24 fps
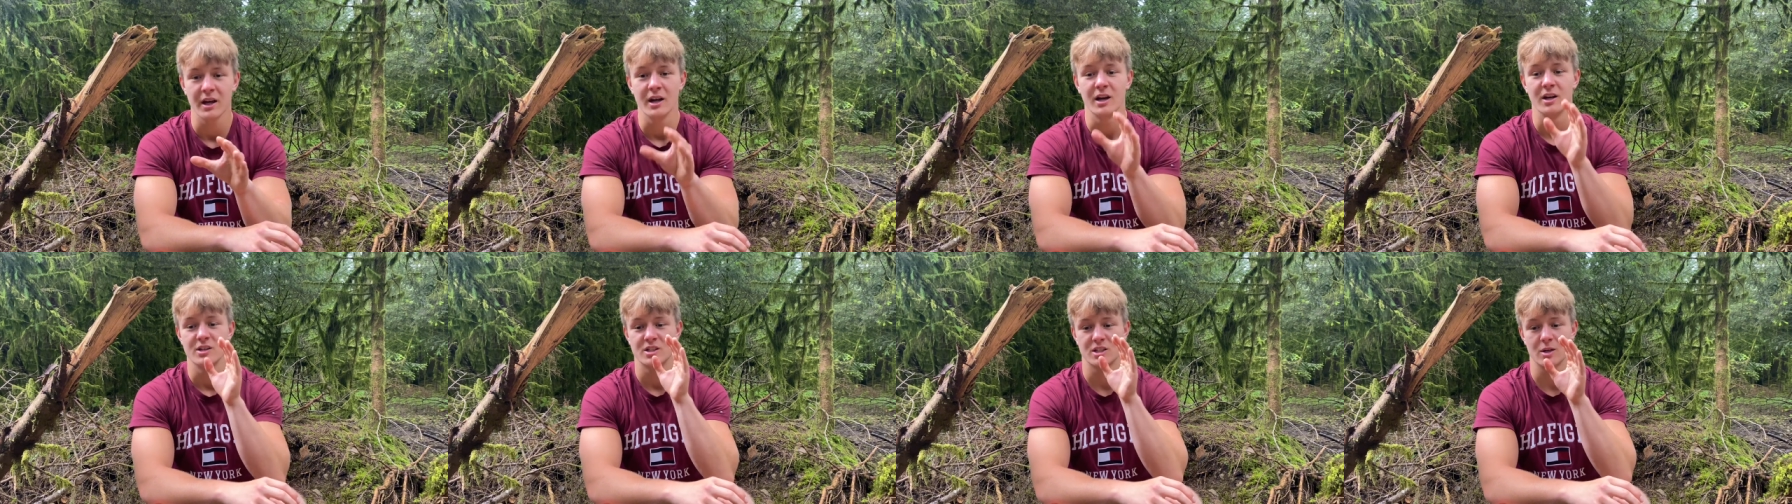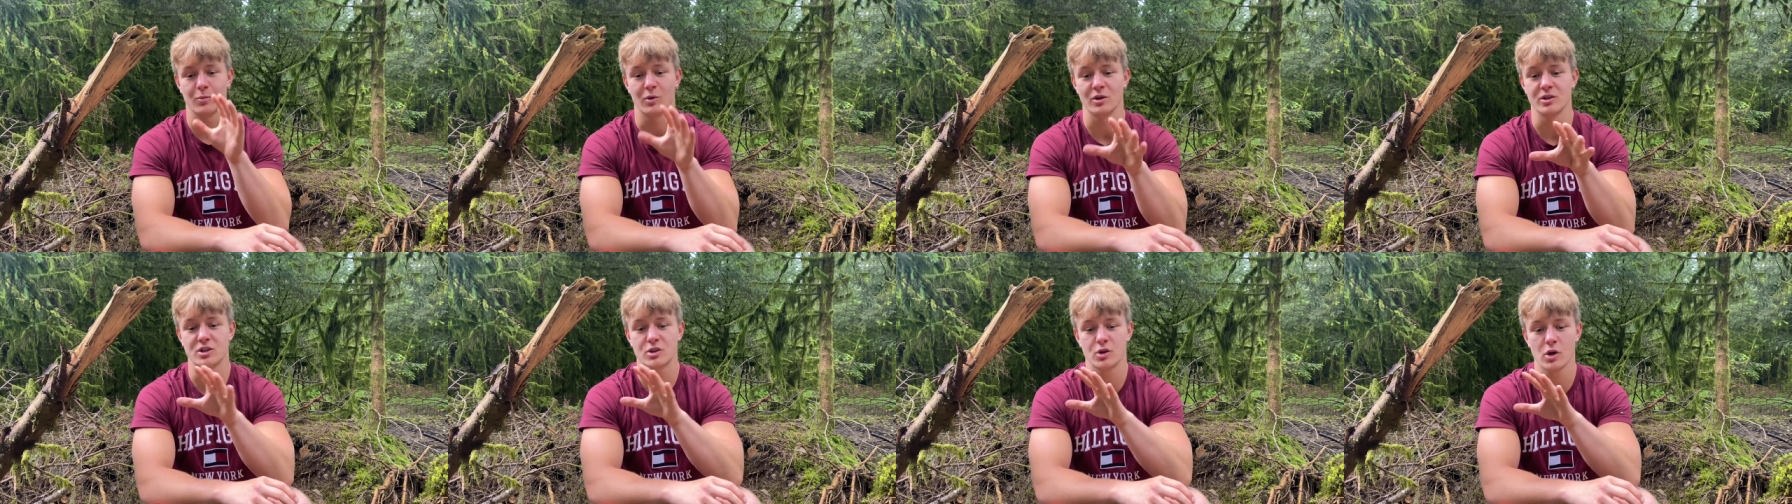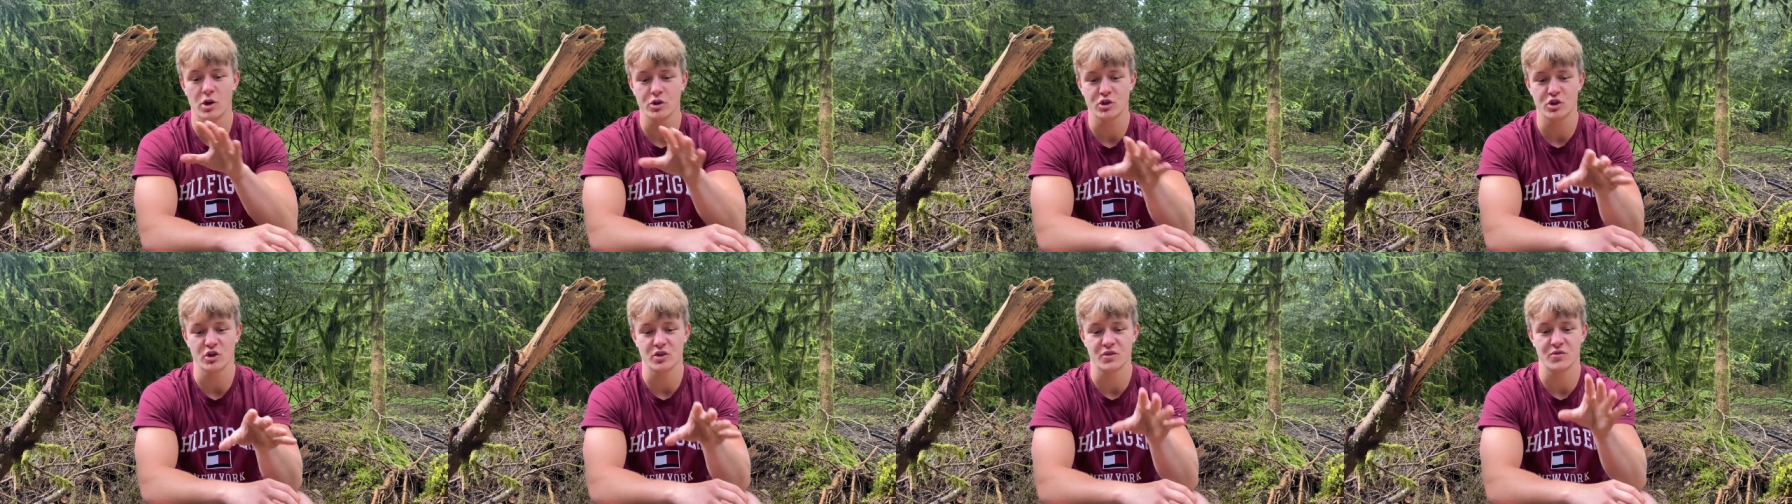Someone
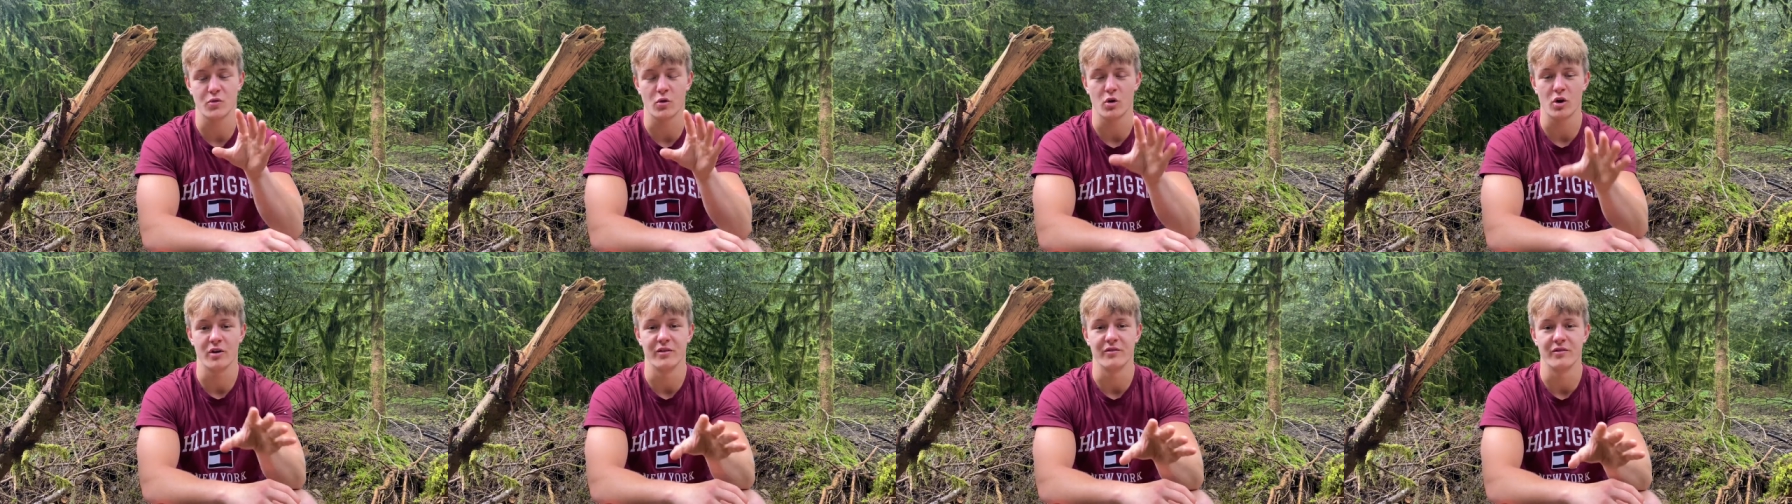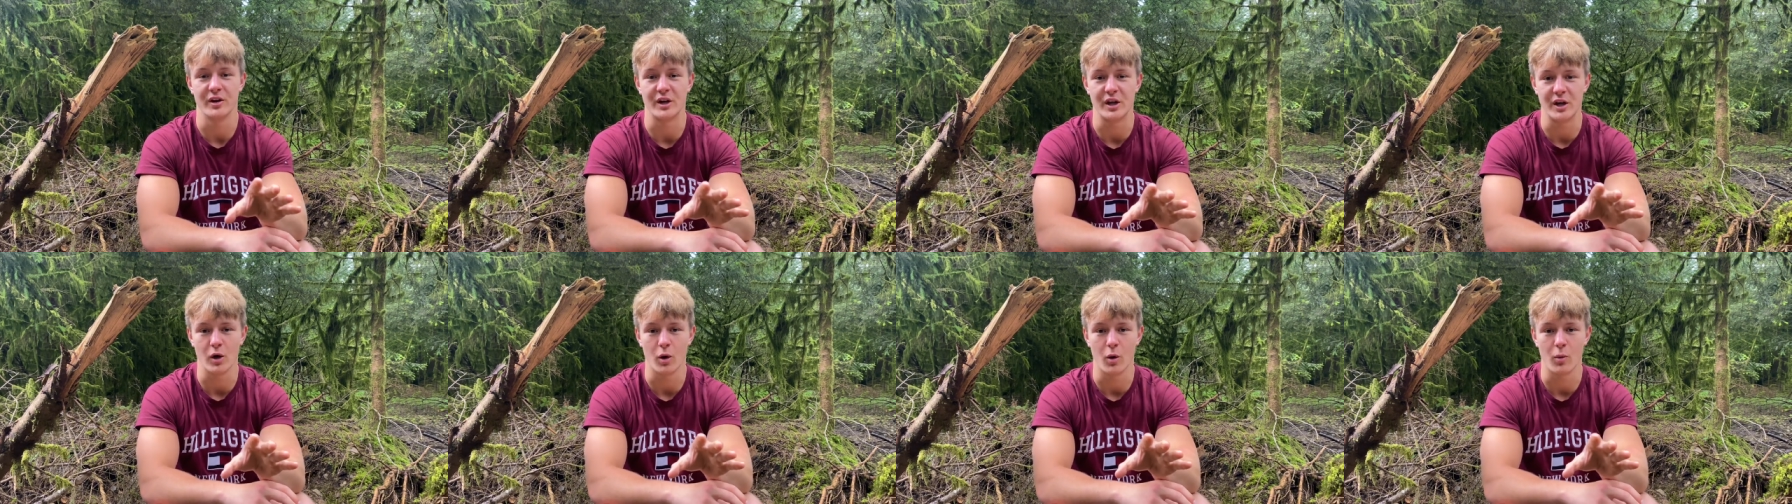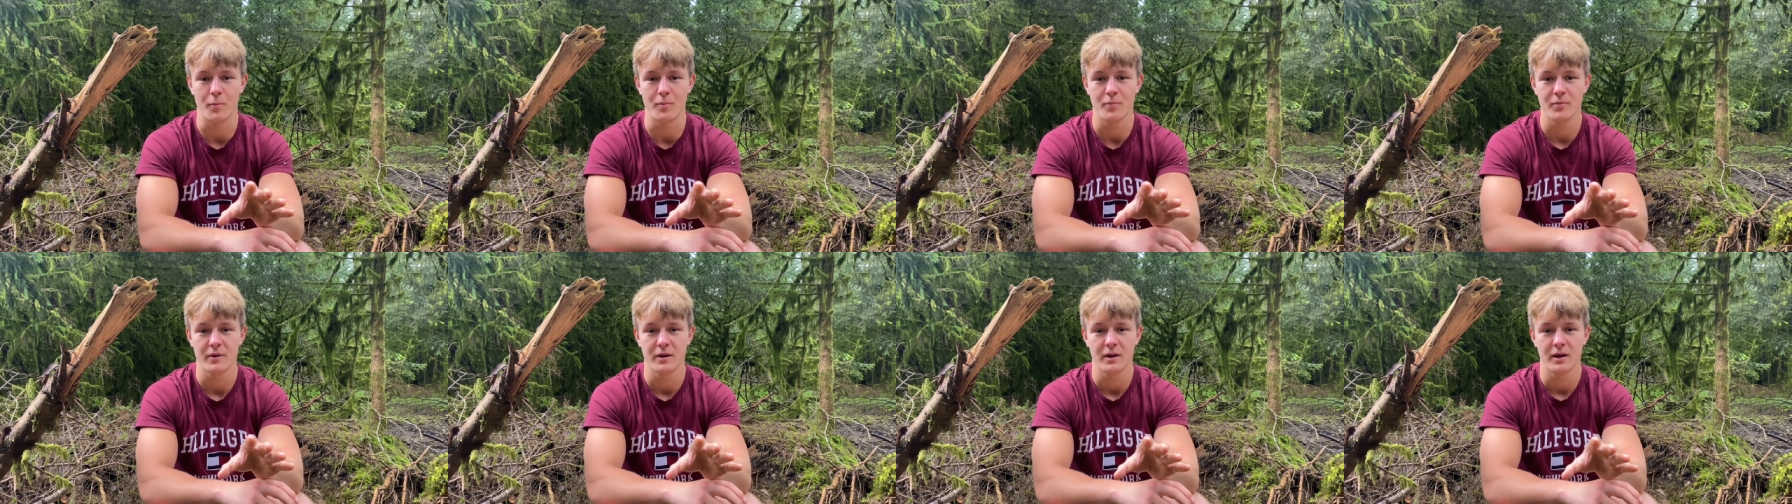searches for a video,
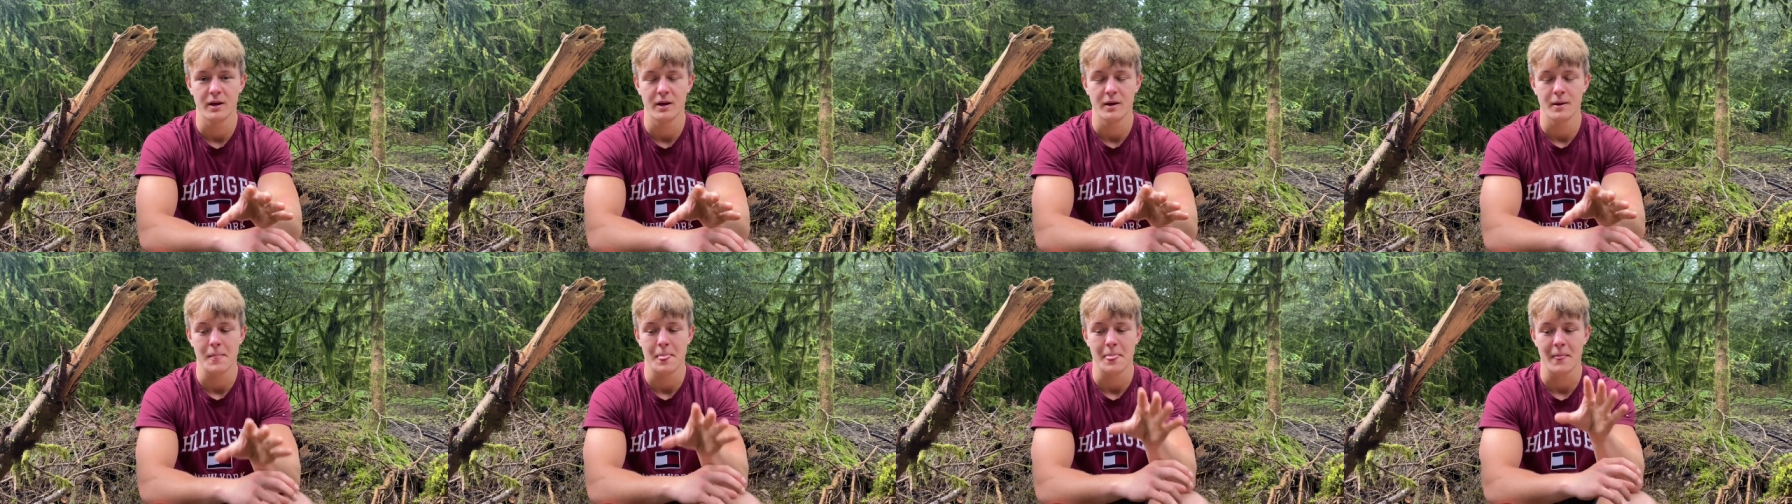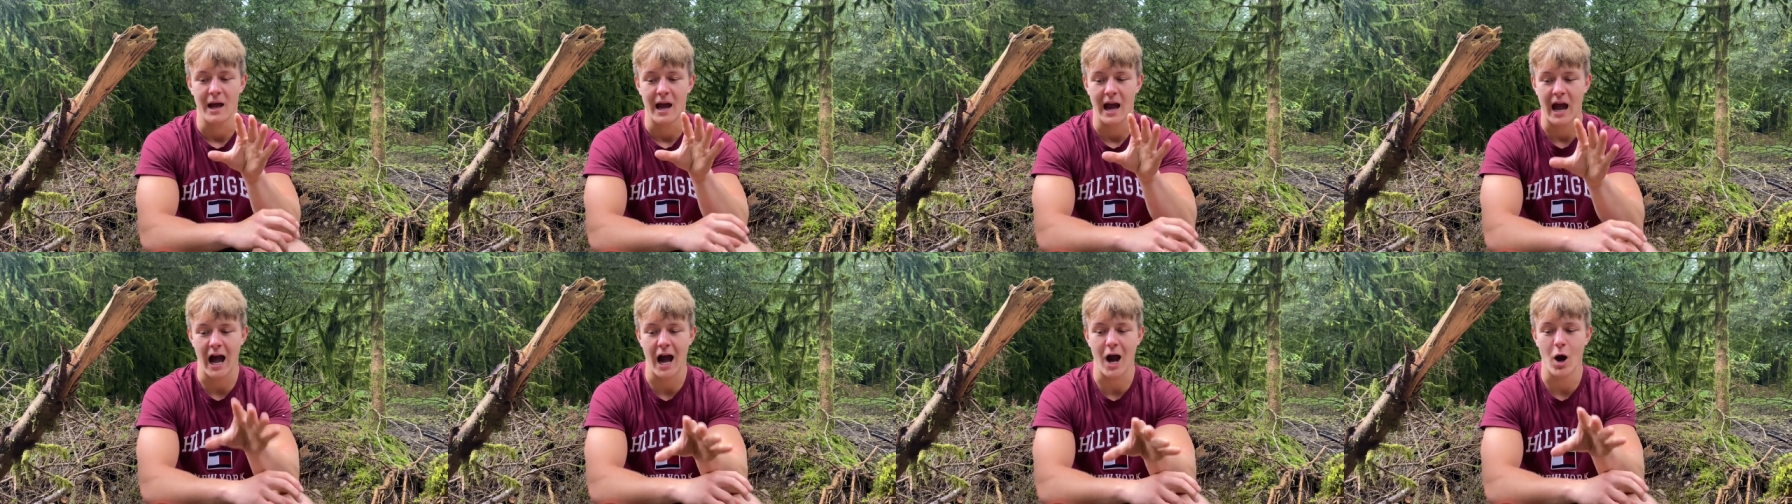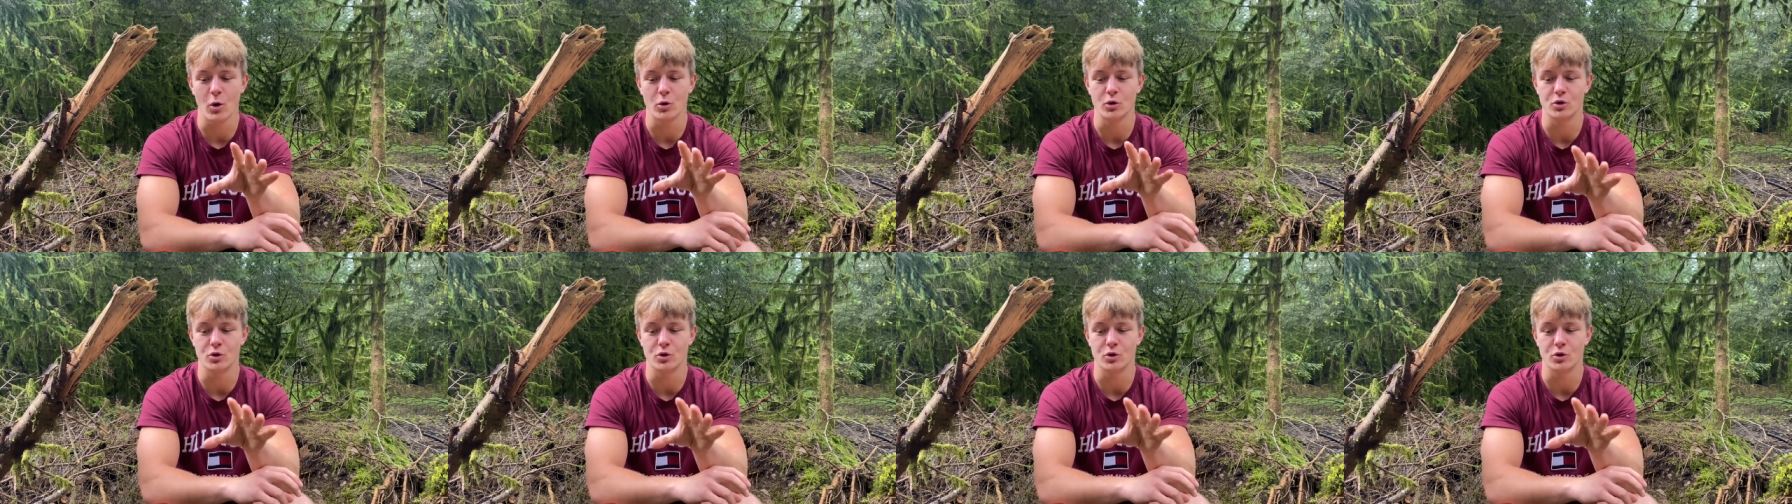how